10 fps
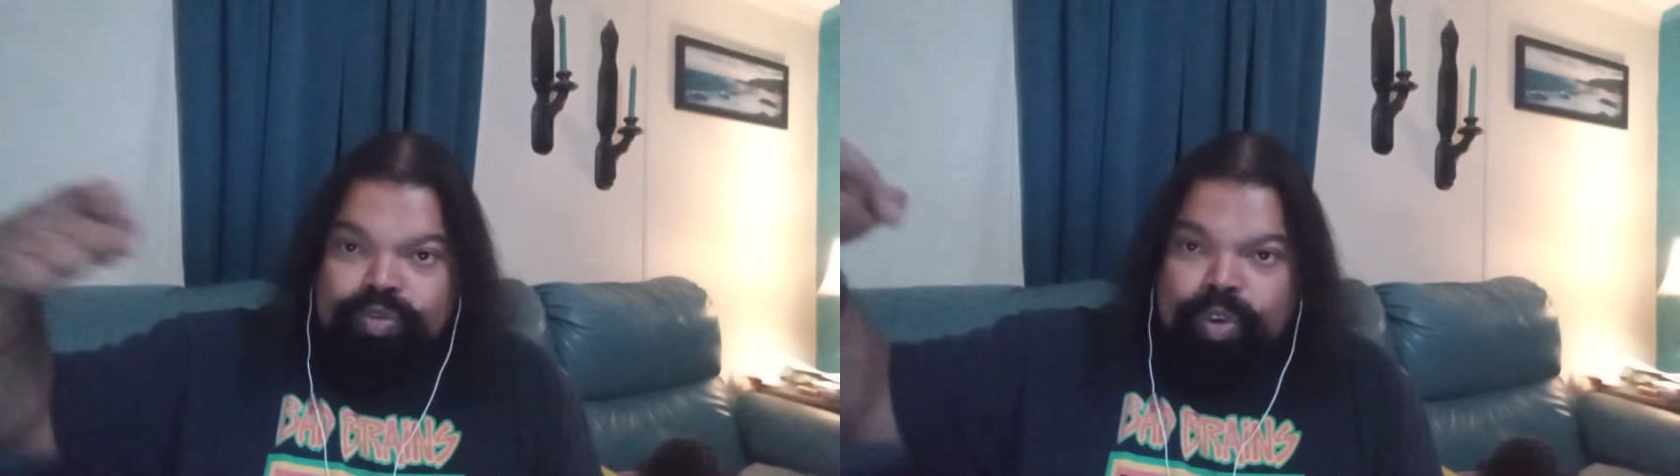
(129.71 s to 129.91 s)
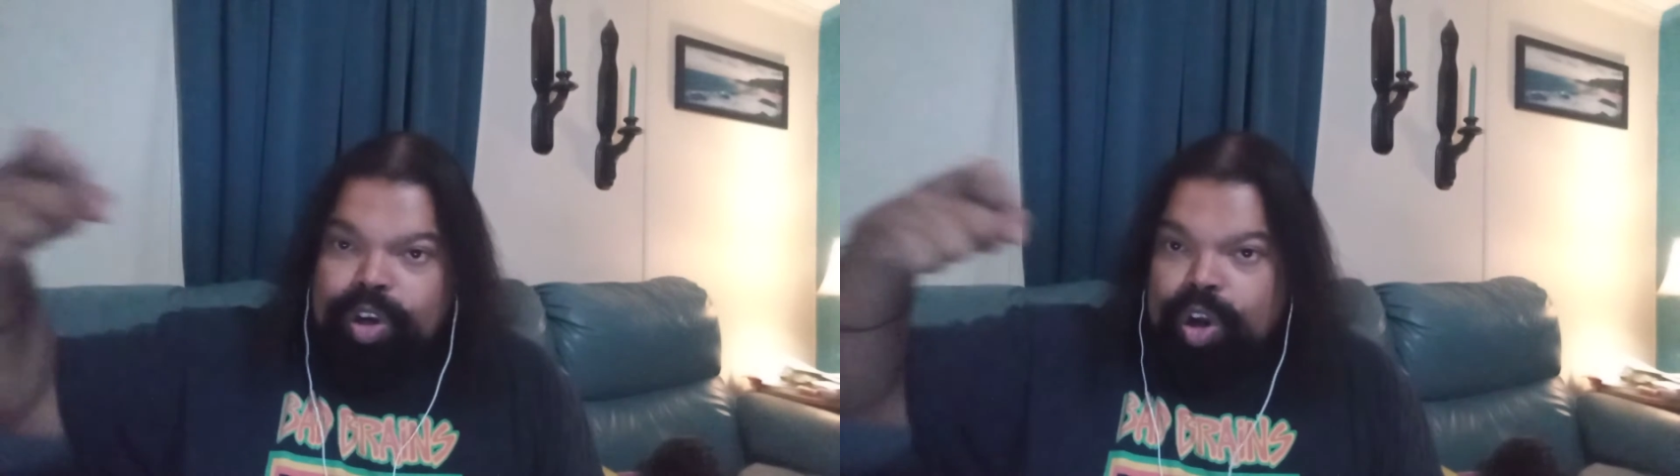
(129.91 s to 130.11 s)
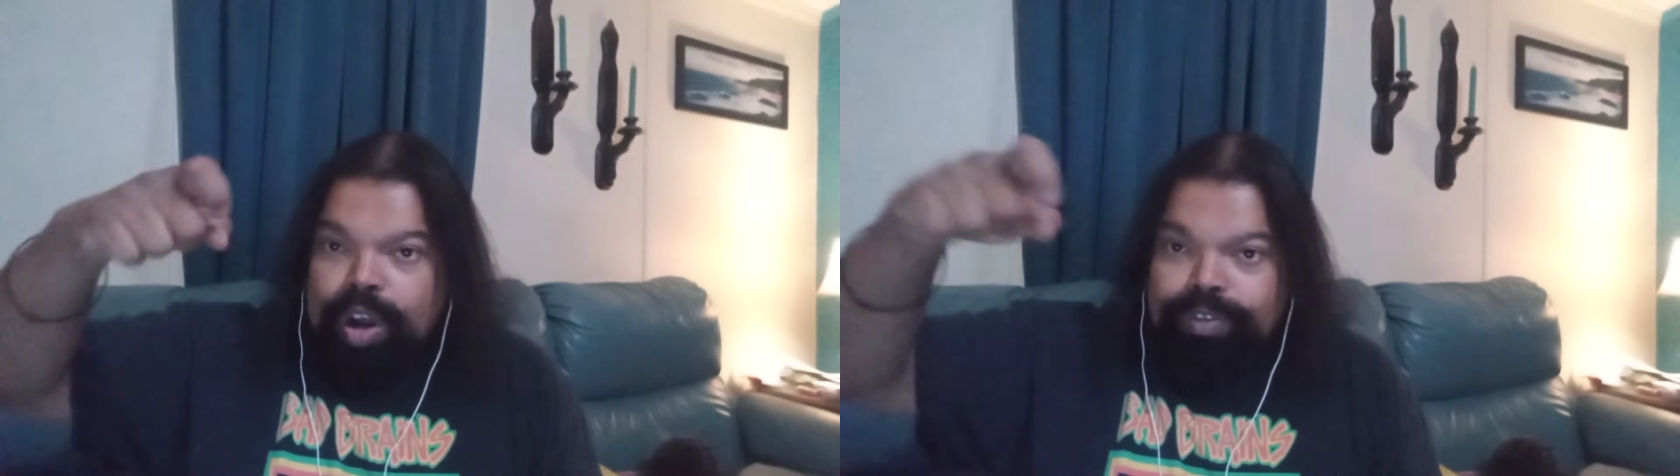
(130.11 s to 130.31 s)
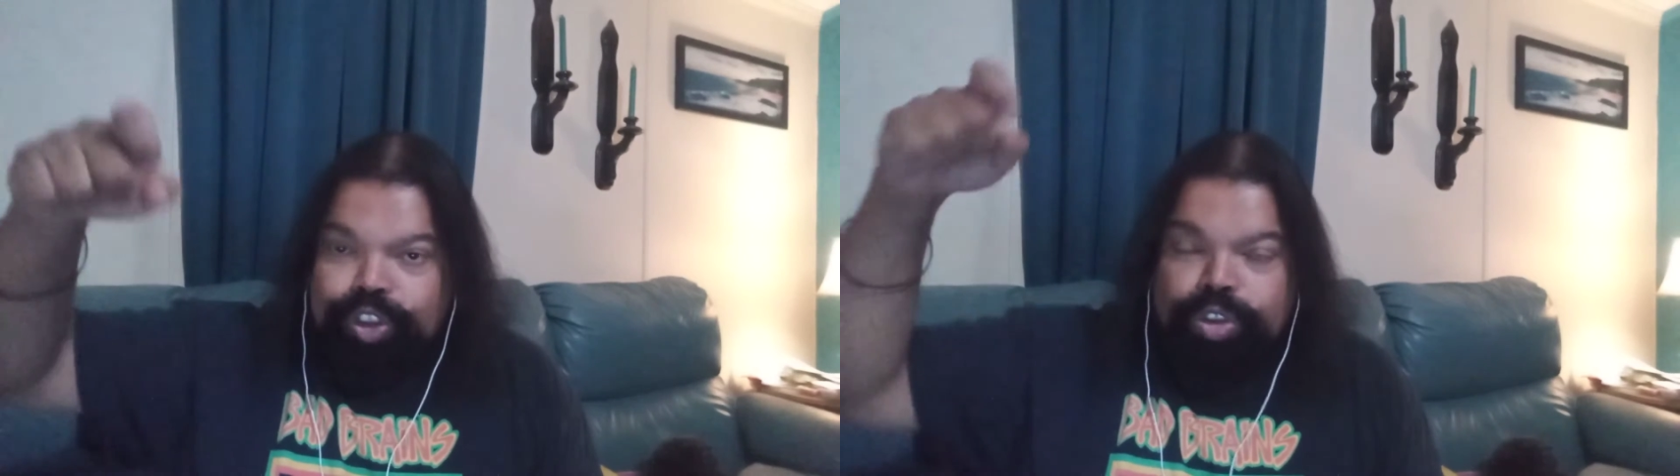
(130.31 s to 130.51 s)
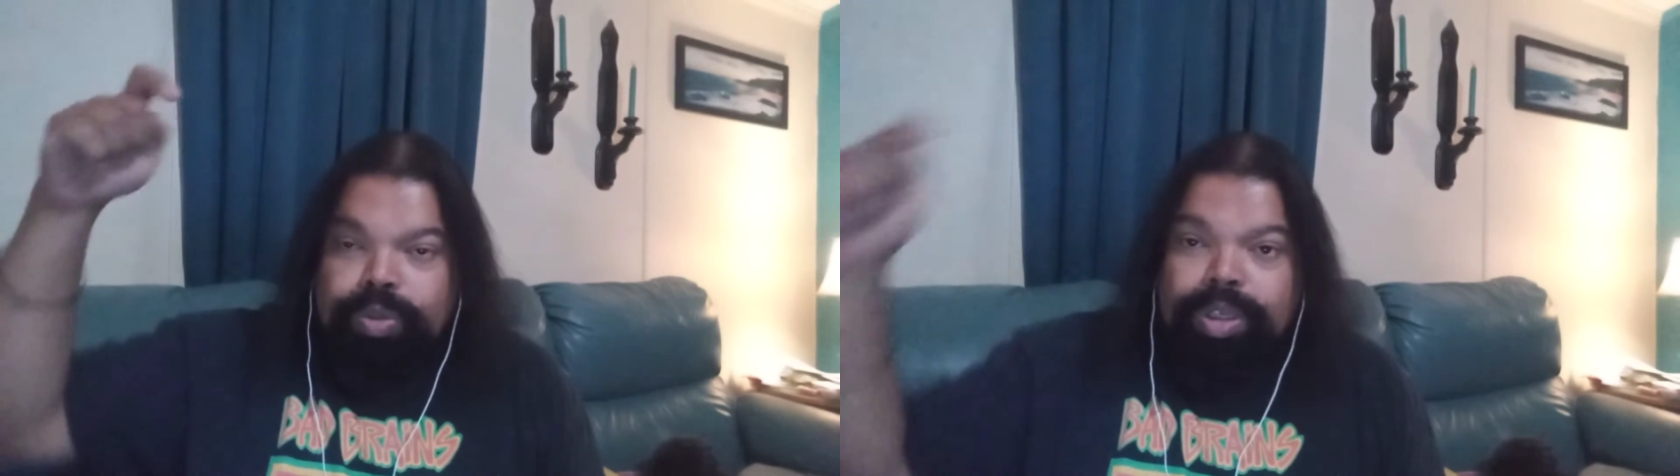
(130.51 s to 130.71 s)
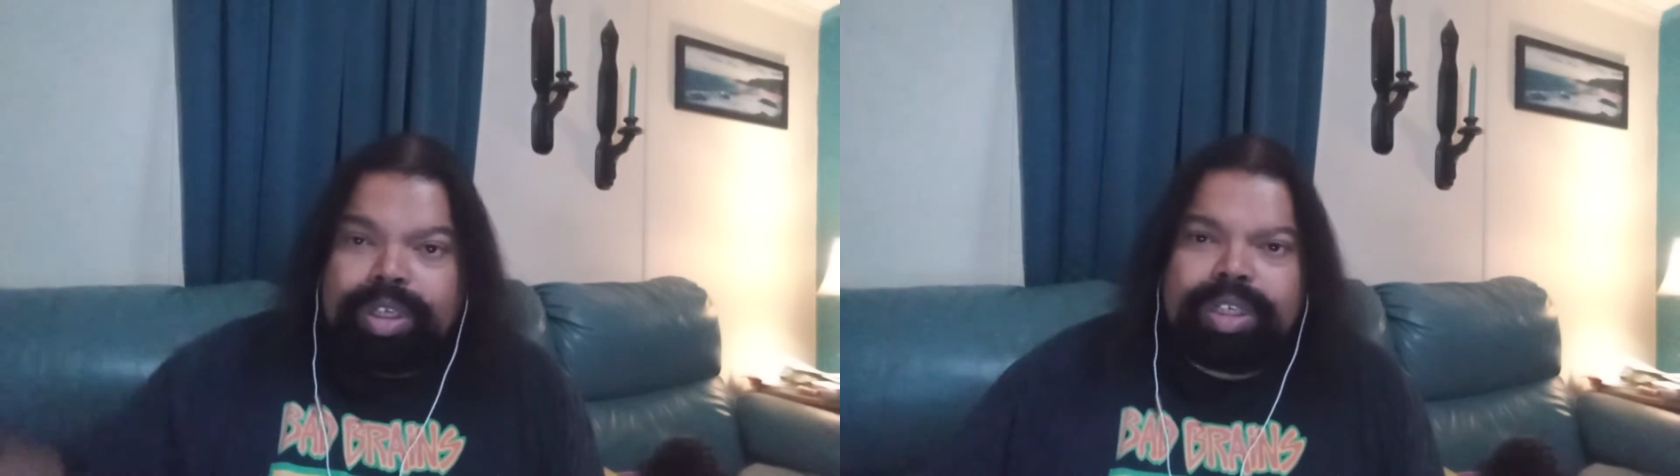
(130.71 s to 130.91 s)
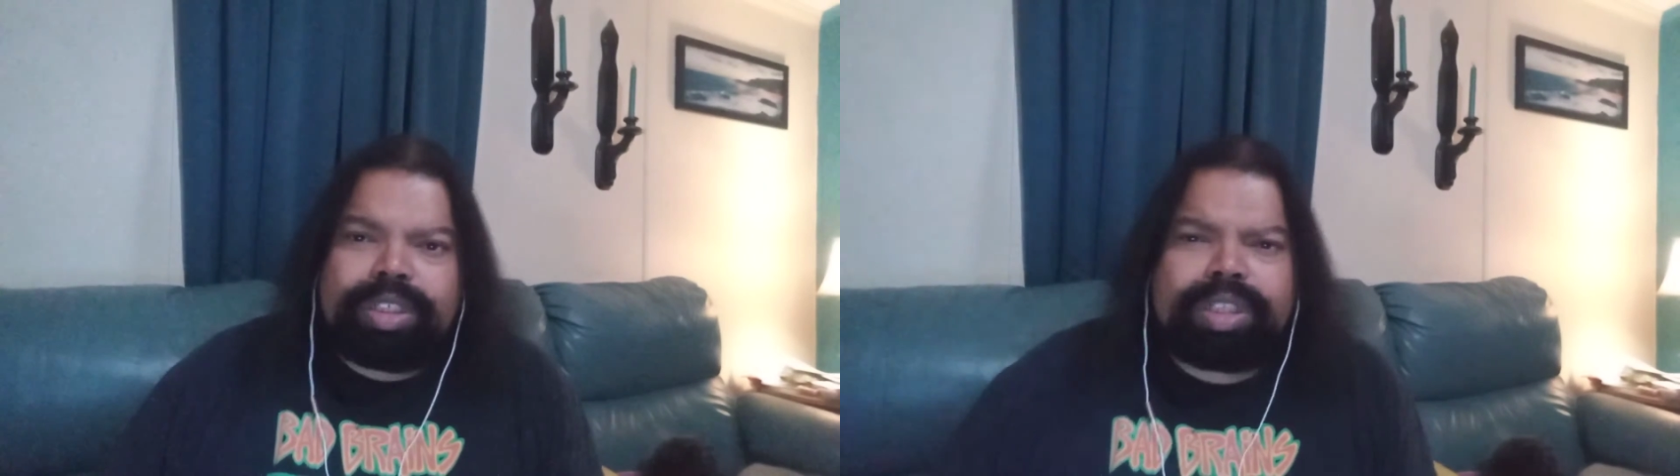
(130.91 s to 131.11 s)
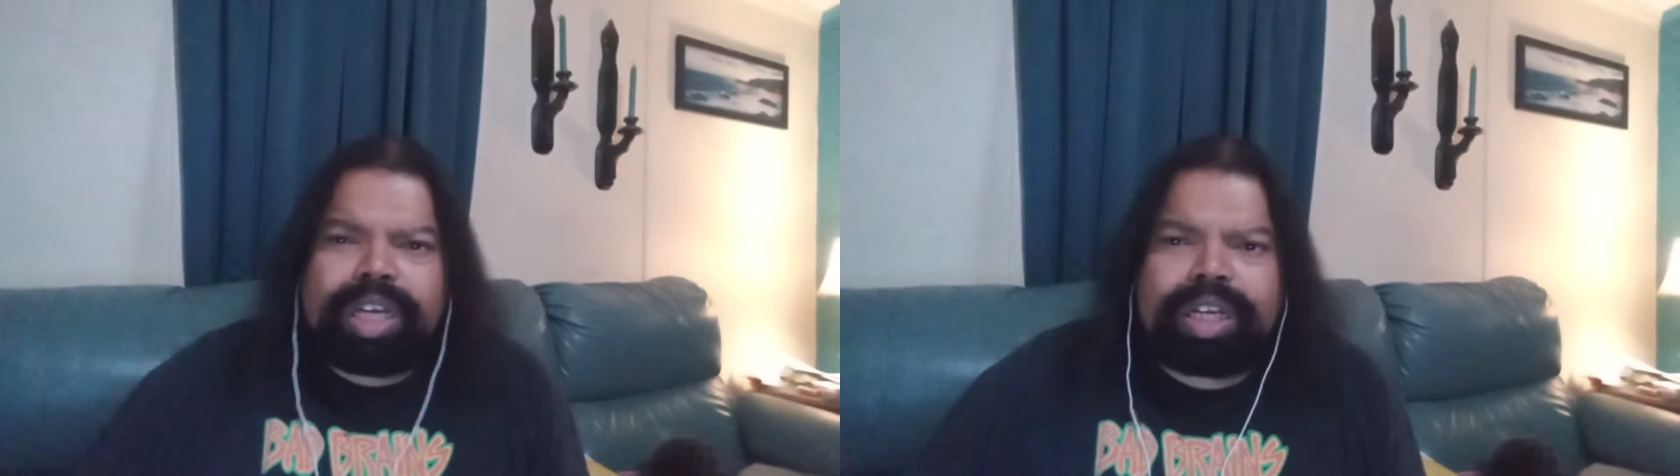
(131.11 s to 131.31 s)
running off shooting, and
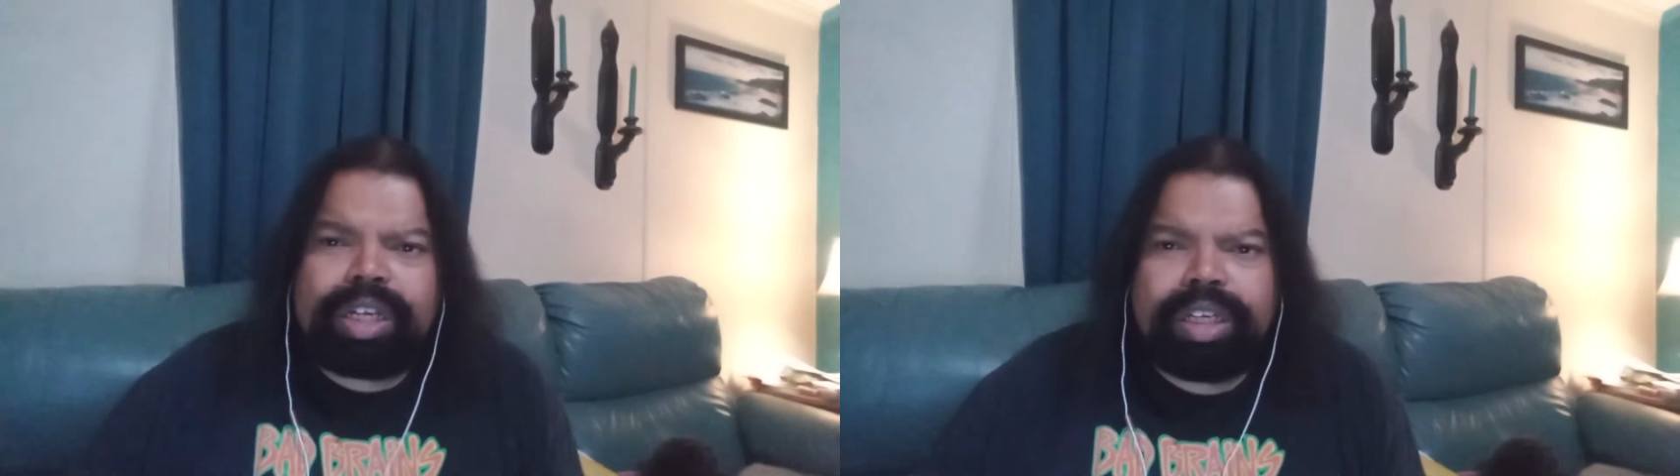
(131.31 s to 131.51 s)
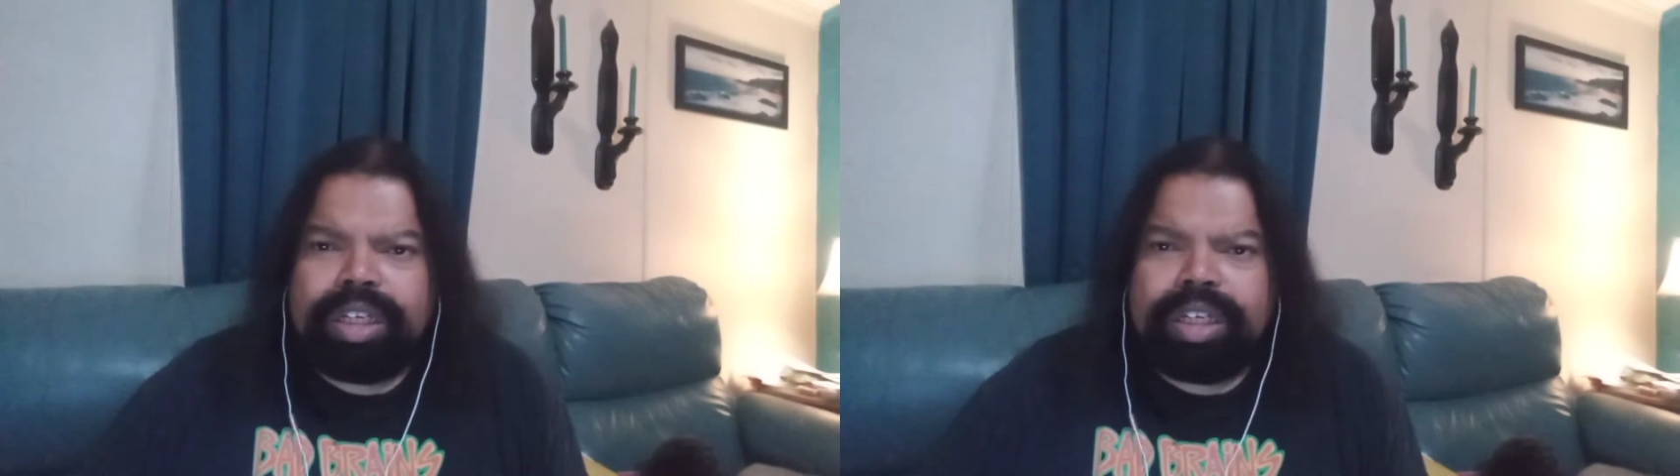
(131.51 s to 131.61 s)
it's like,